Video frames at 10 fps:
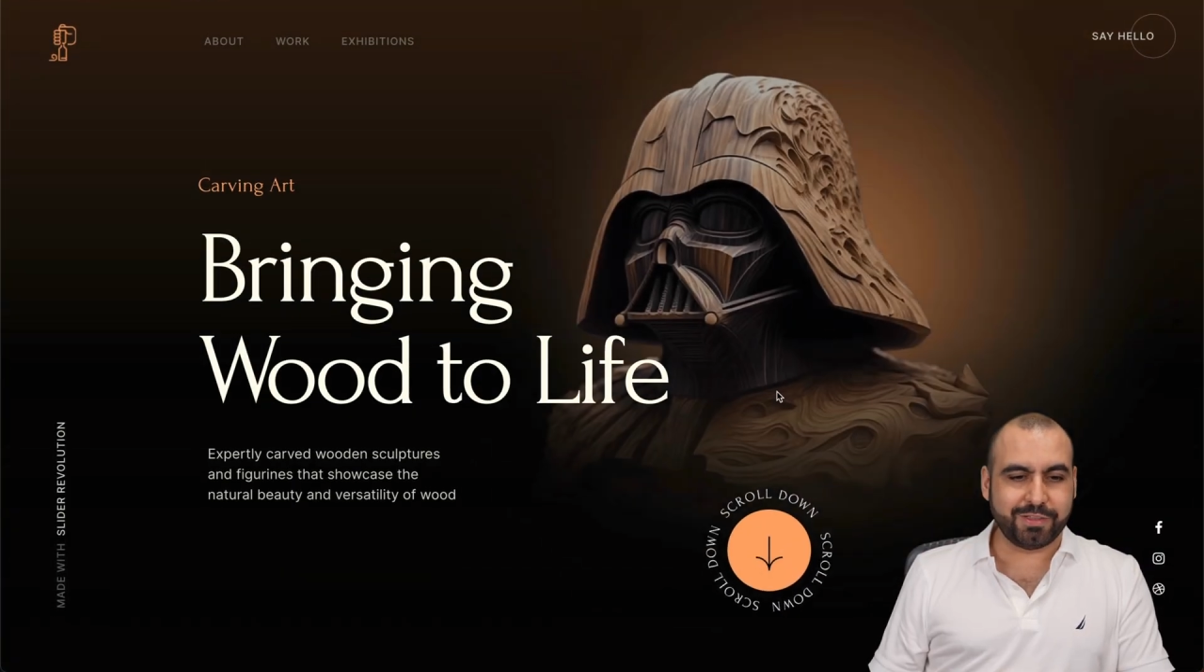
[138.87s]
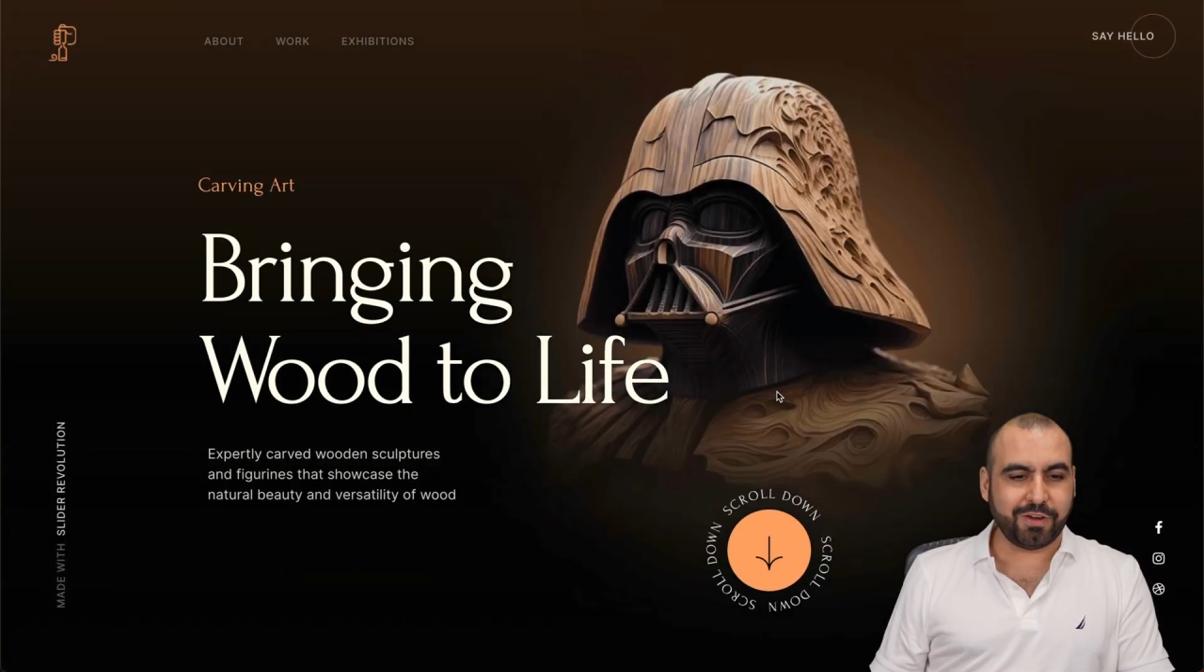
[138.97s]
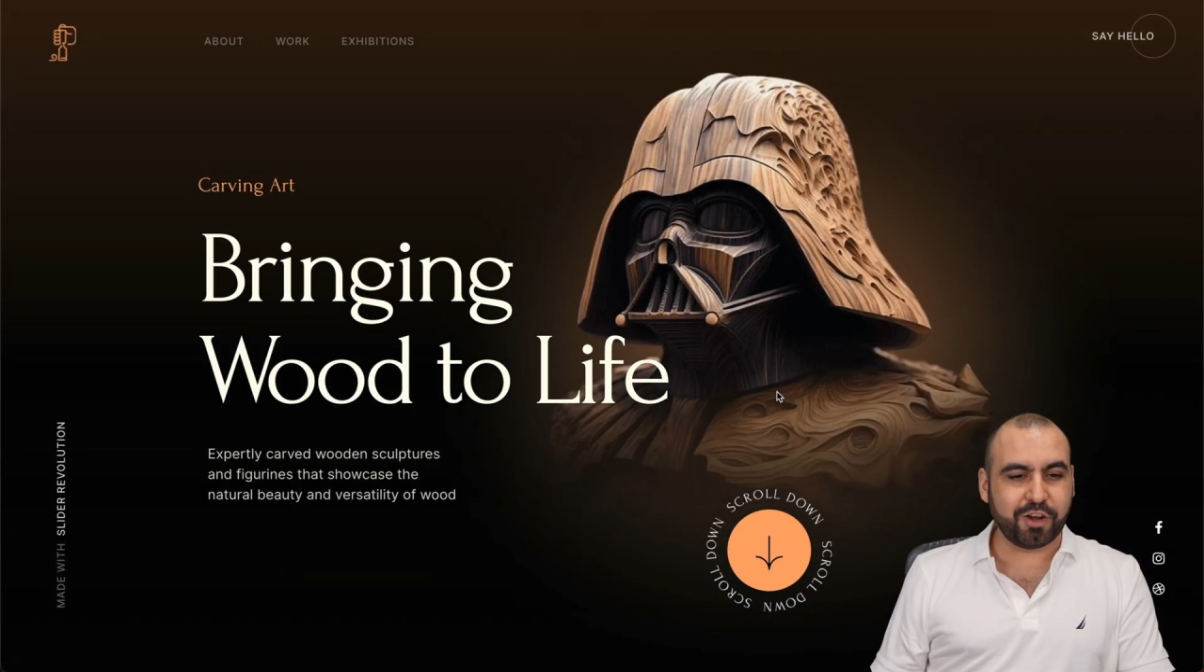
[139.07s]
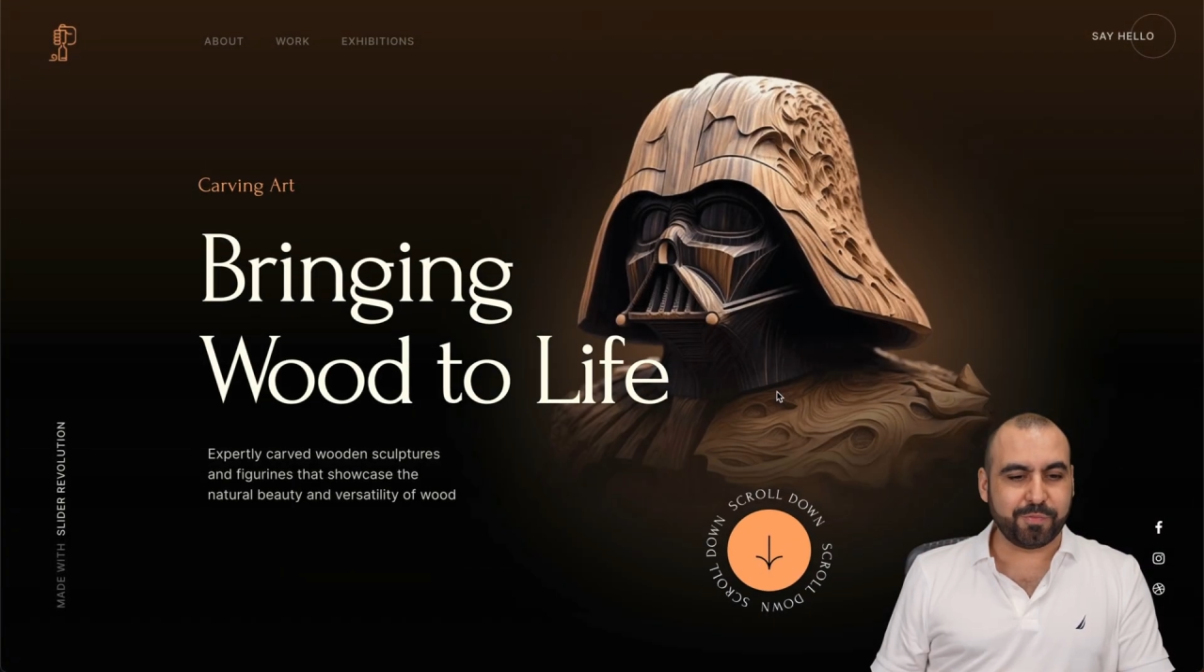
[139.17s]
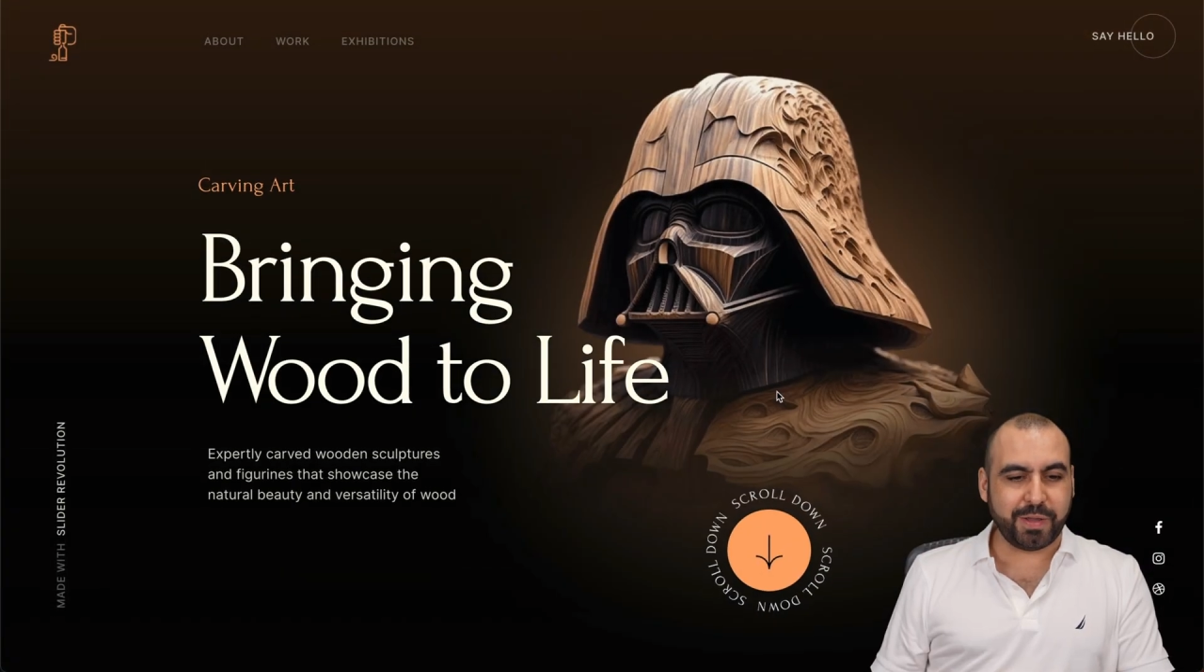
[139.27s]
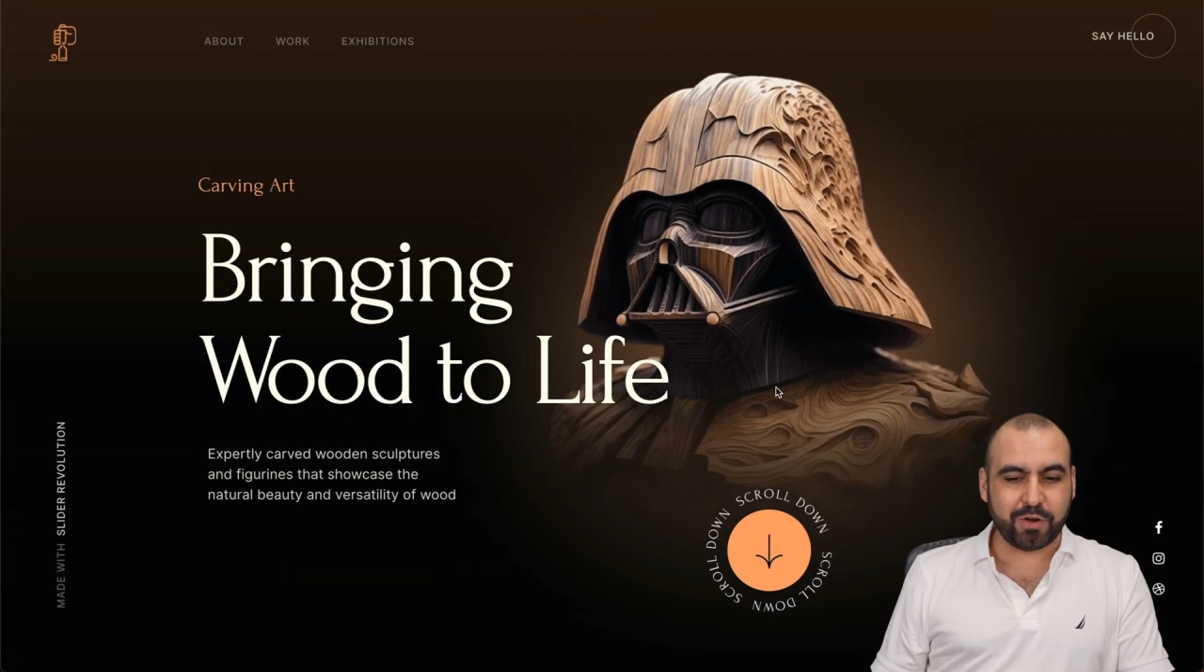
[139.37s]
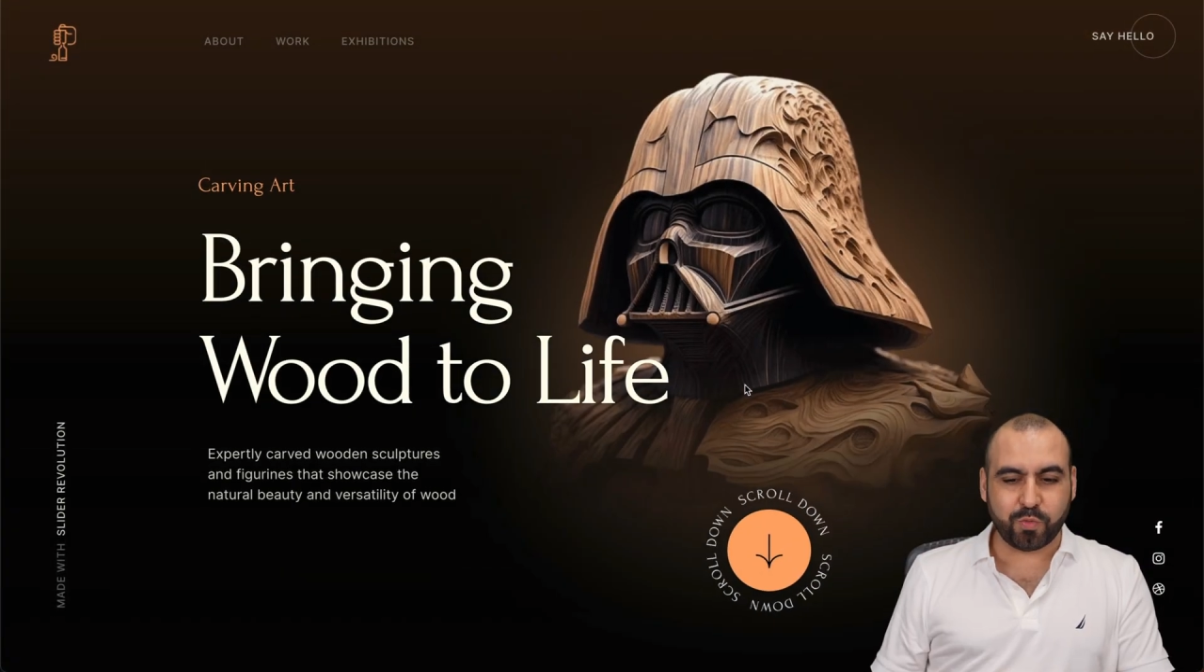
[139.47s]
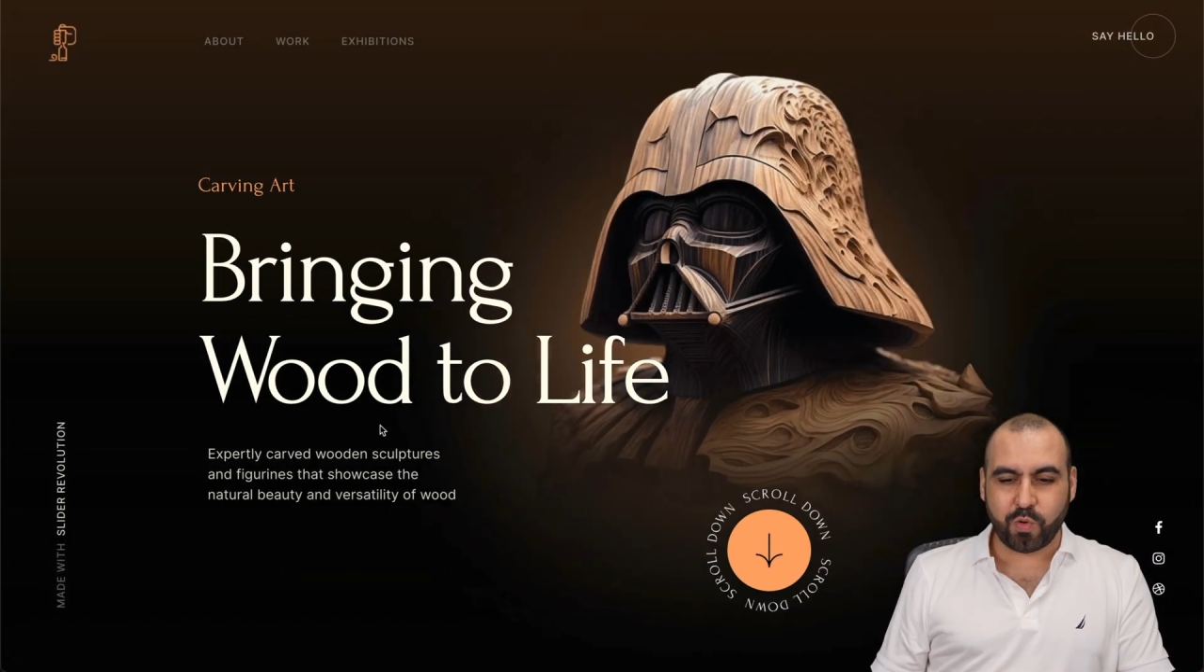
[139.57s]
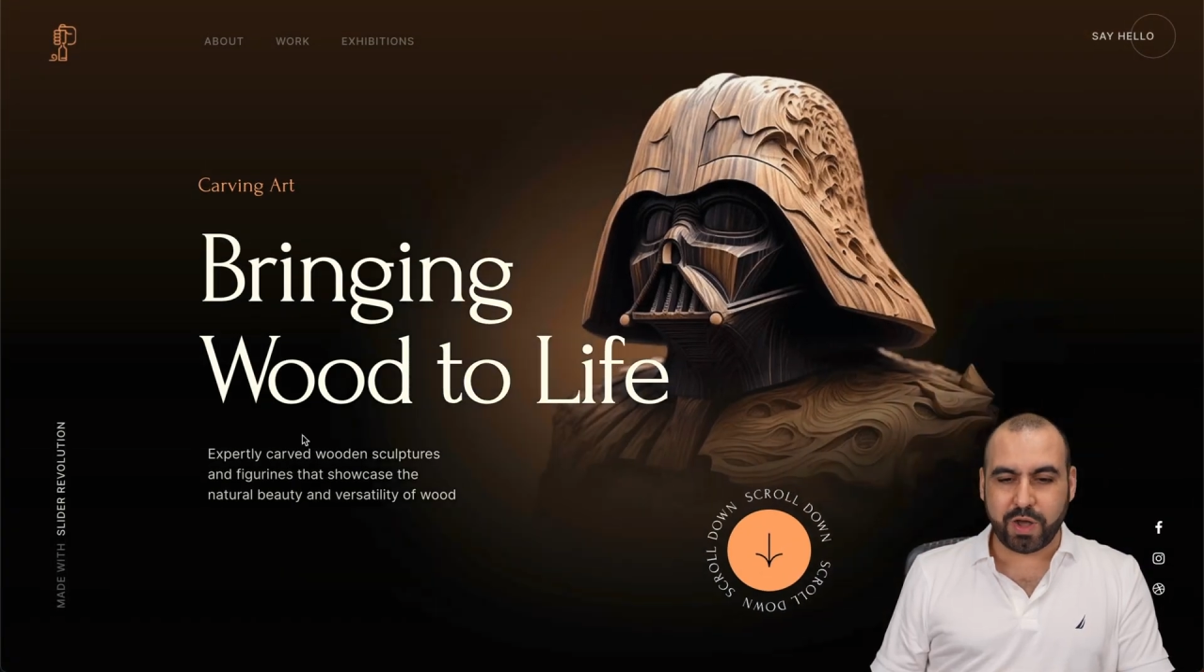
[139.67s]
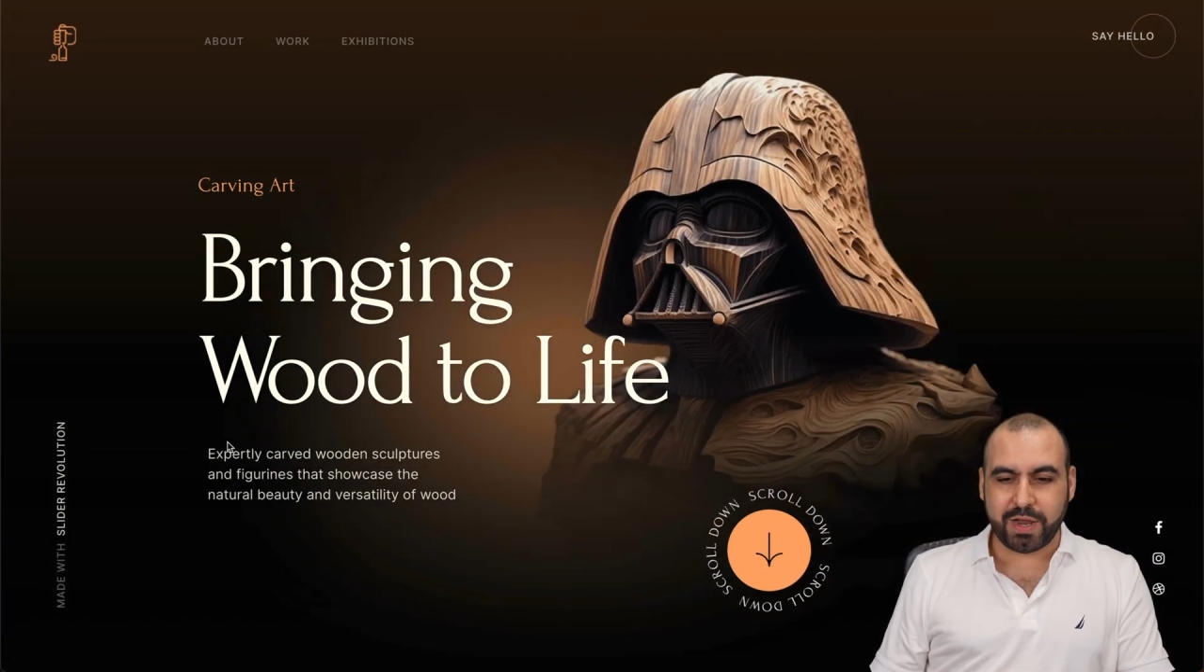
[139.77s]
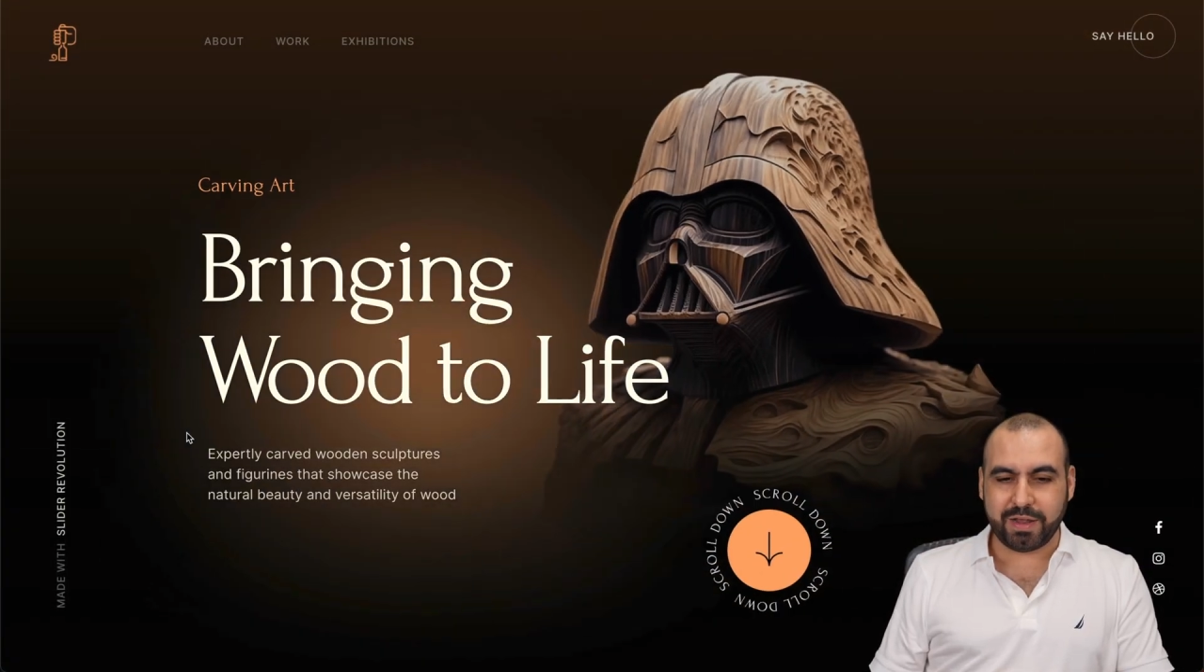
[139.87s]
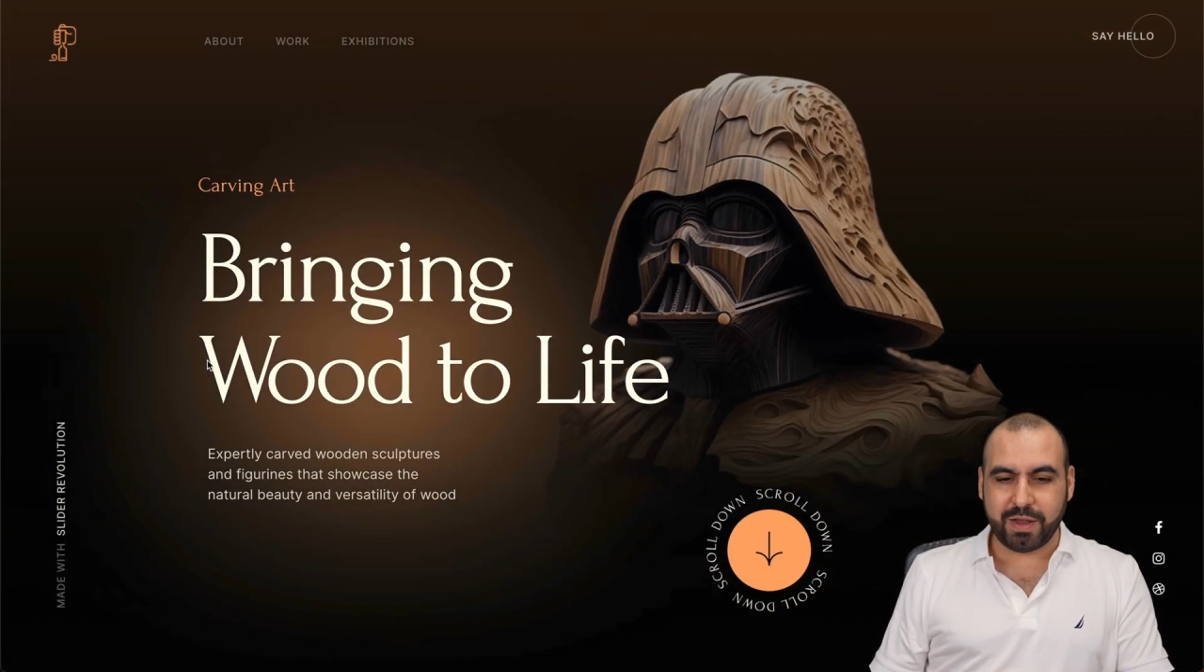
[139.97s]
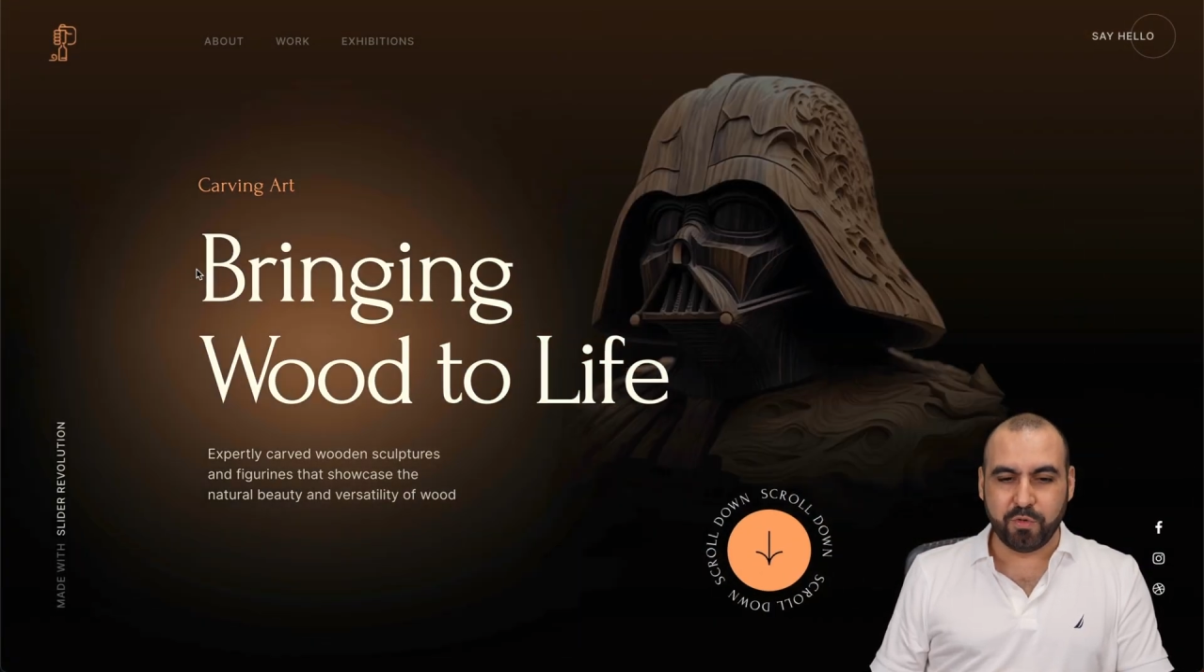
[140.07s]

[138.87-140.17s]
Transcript: Darth Vader one.